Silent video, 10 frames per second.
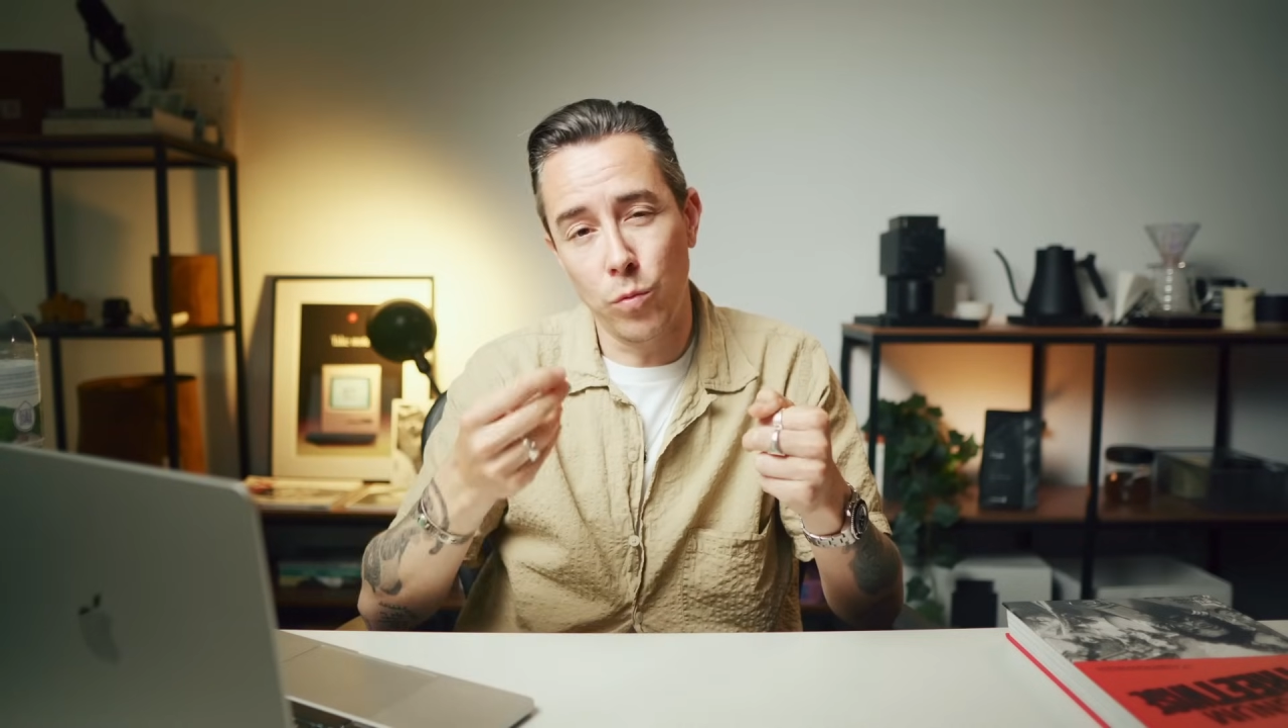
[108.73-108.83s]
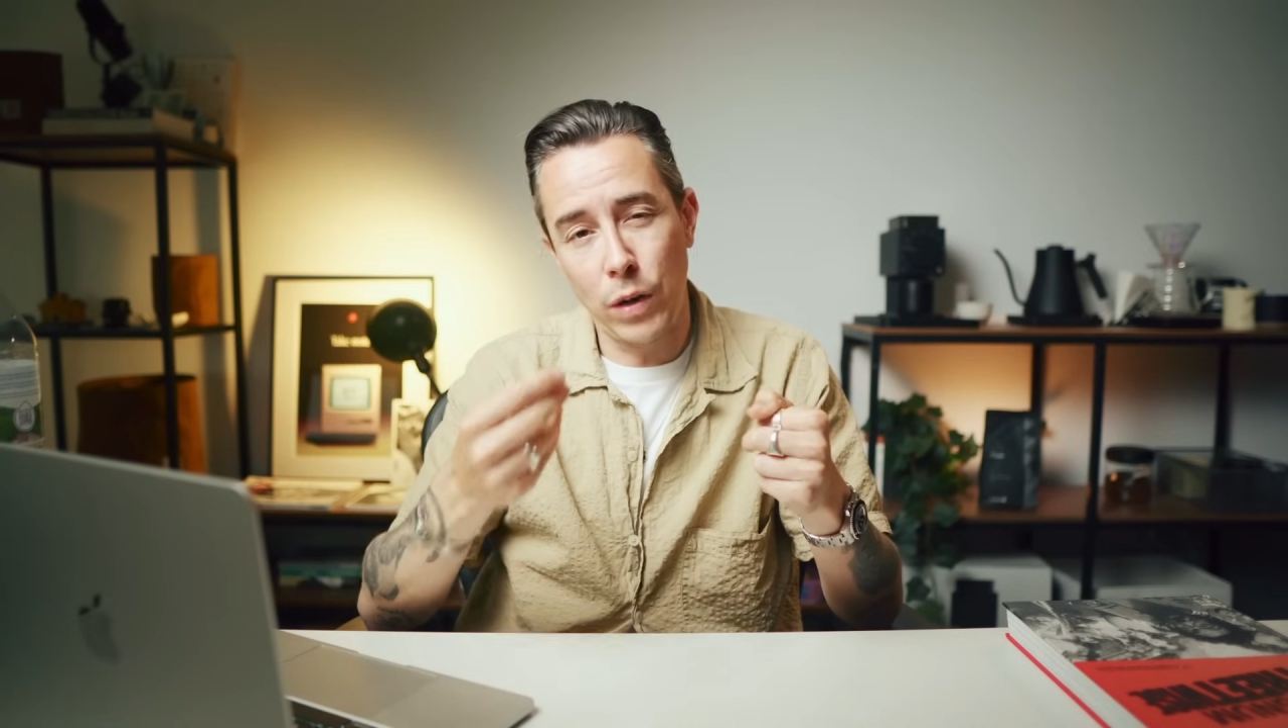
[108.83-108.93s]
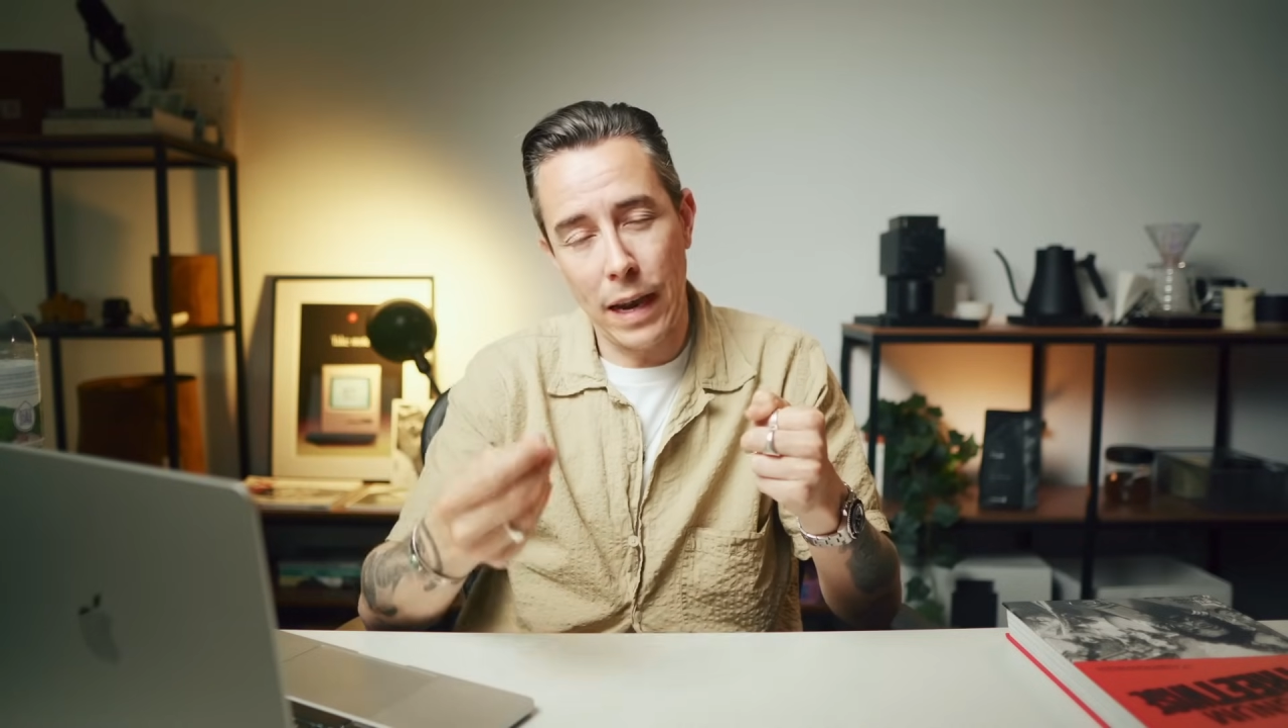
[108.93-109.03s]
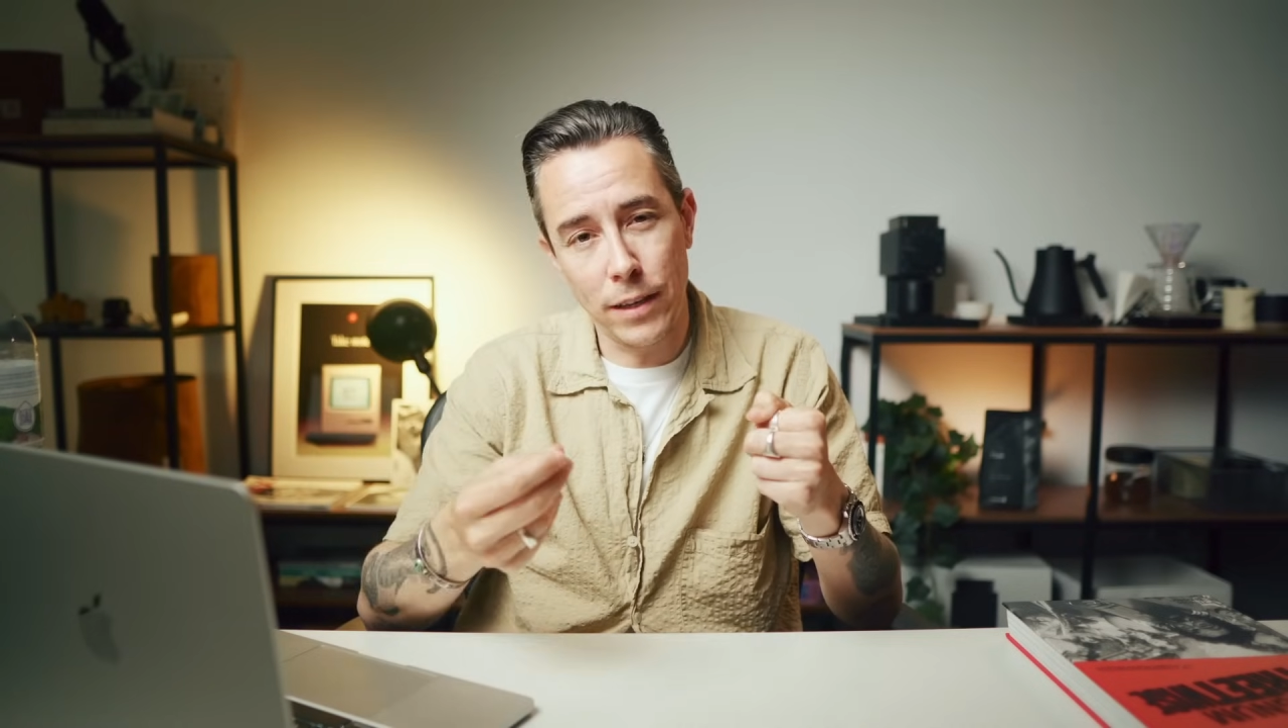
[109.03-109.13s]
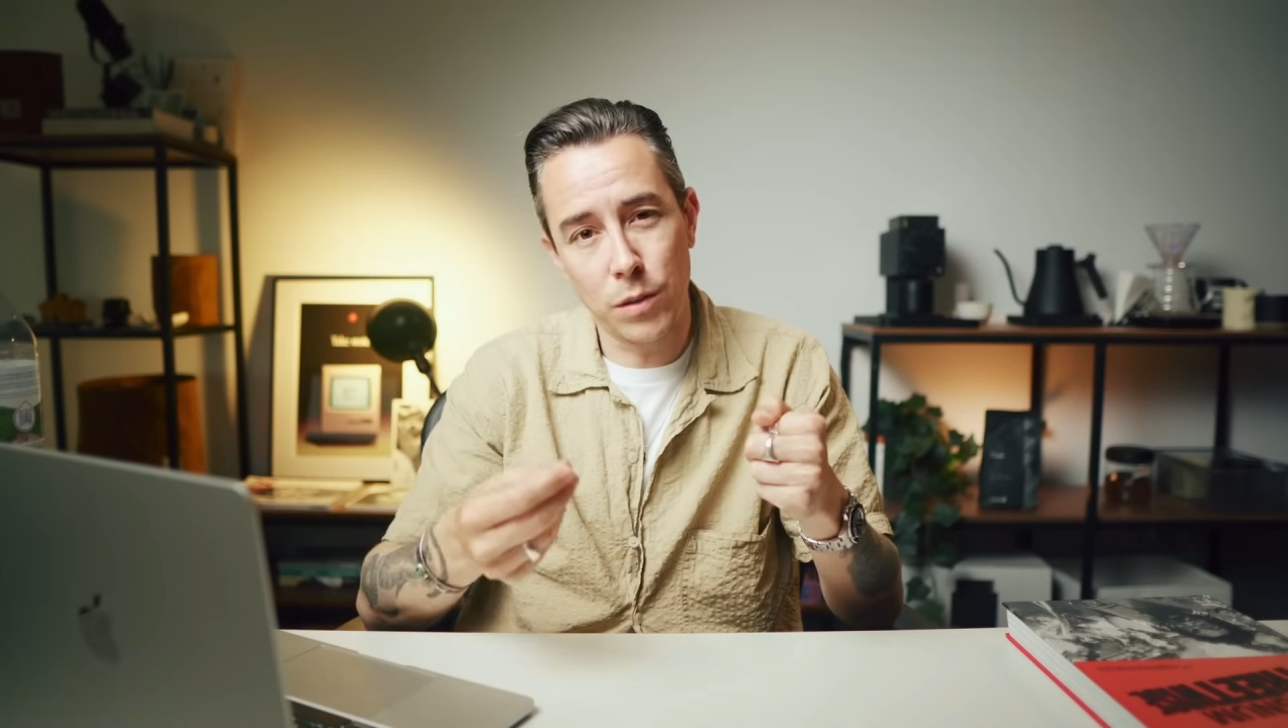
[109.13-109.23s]

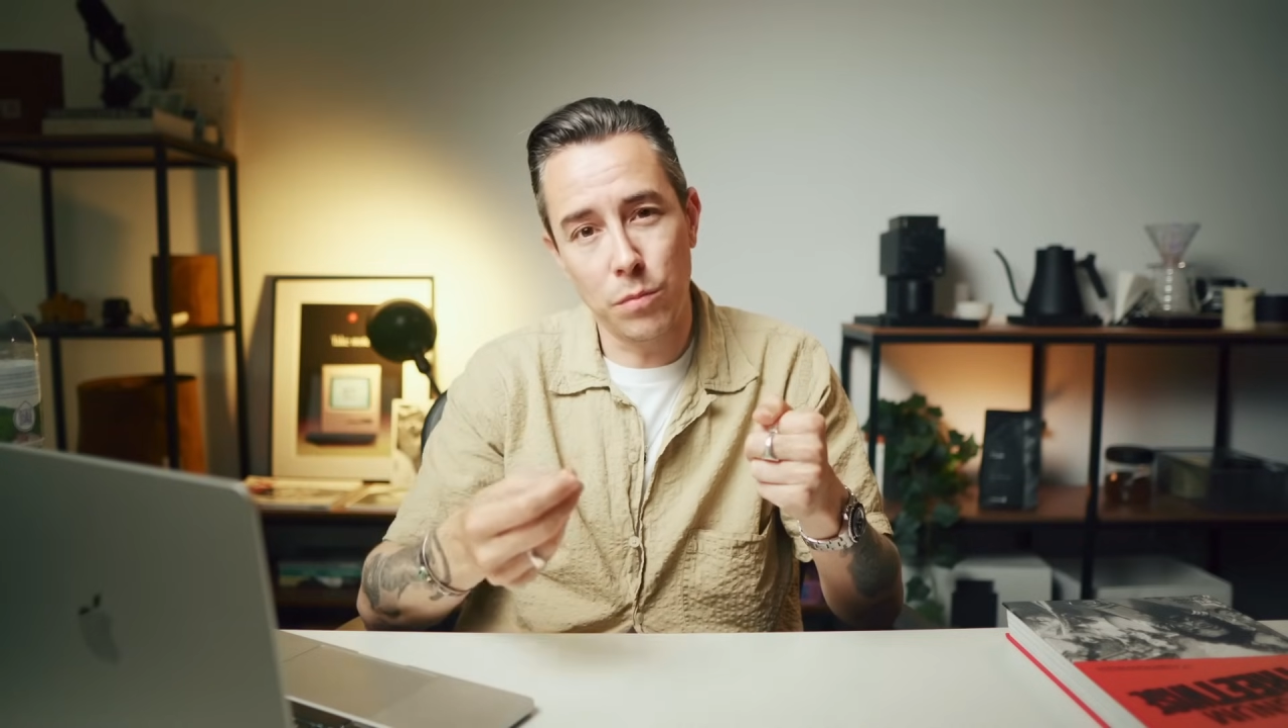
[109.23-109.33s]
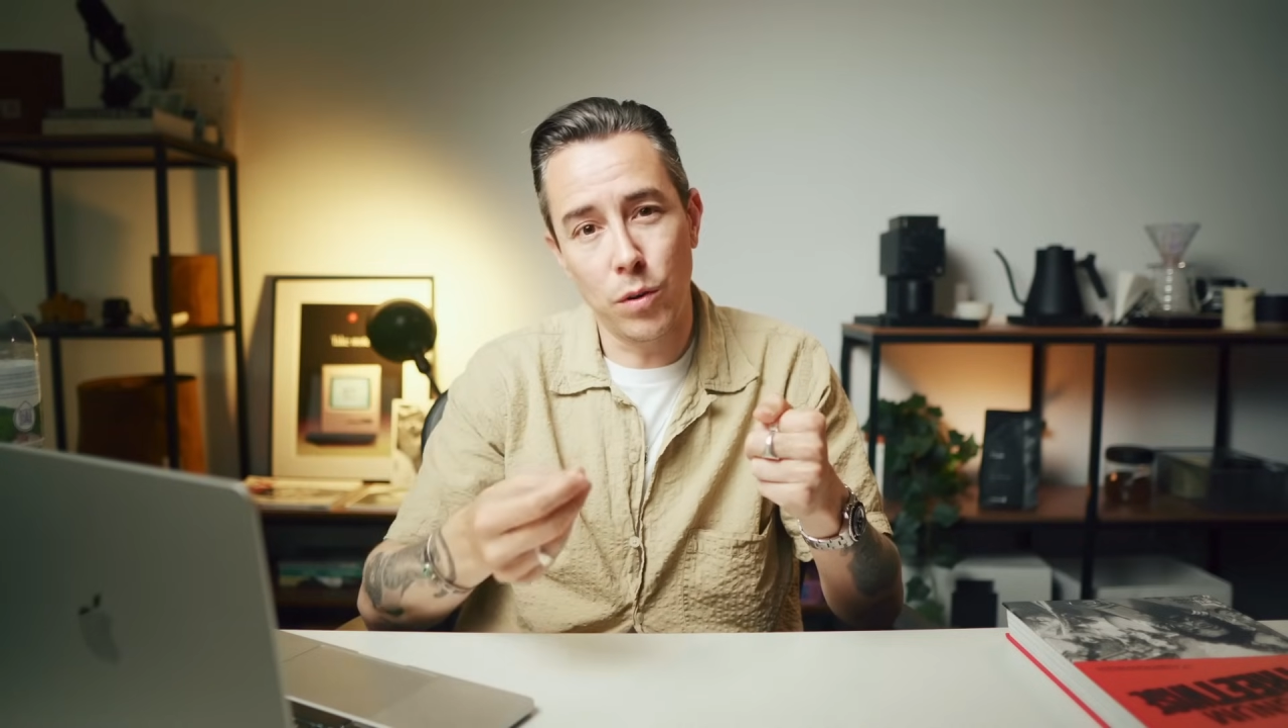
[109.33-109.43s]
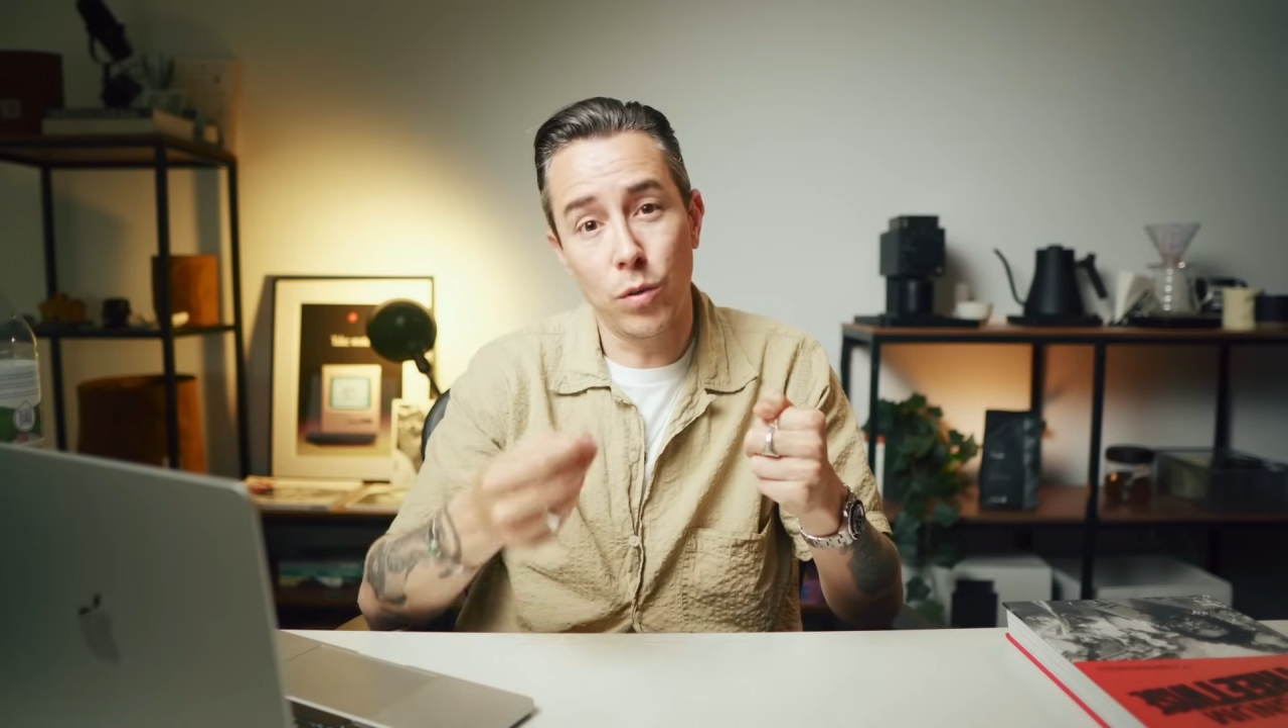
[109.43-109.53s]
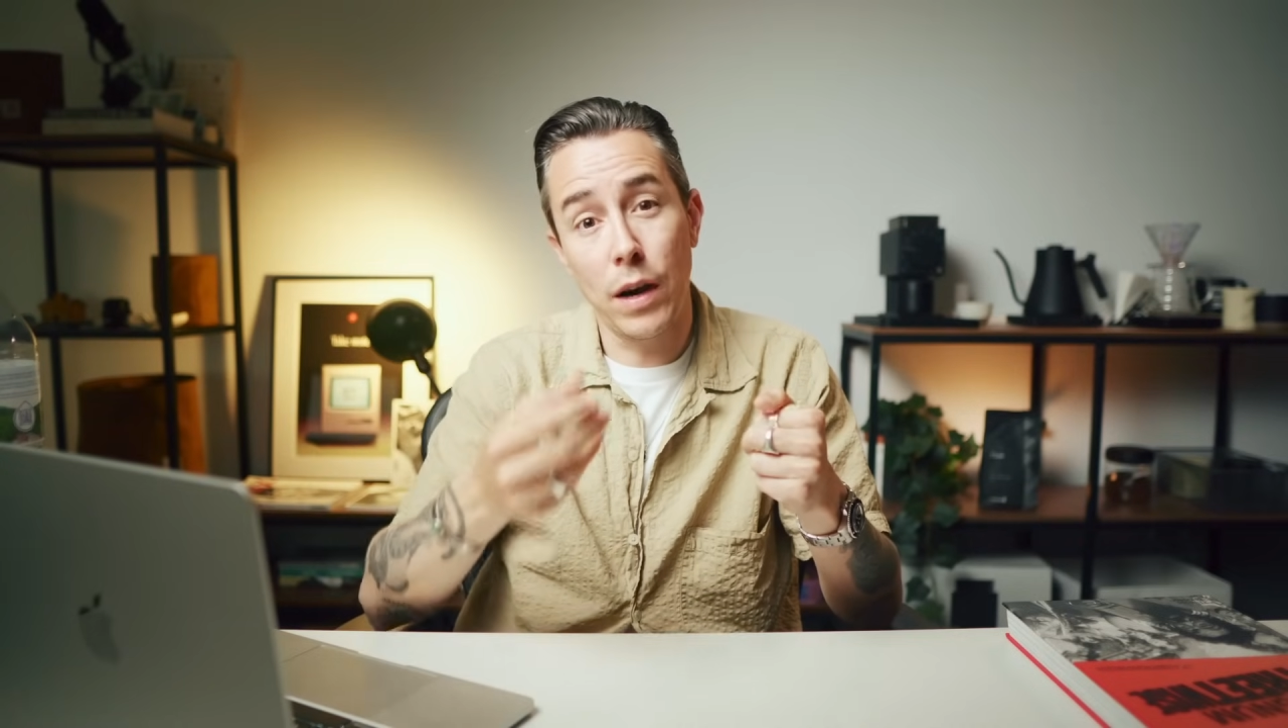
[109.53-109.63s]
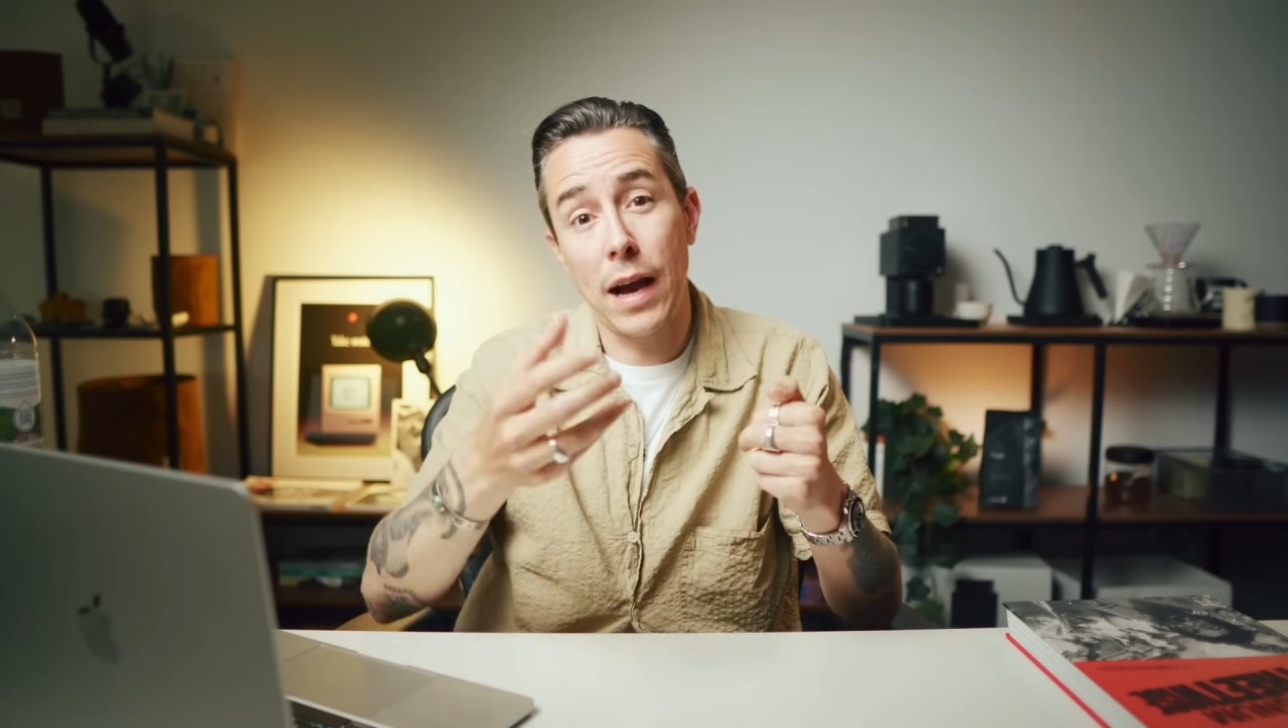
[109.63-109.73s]
relatable,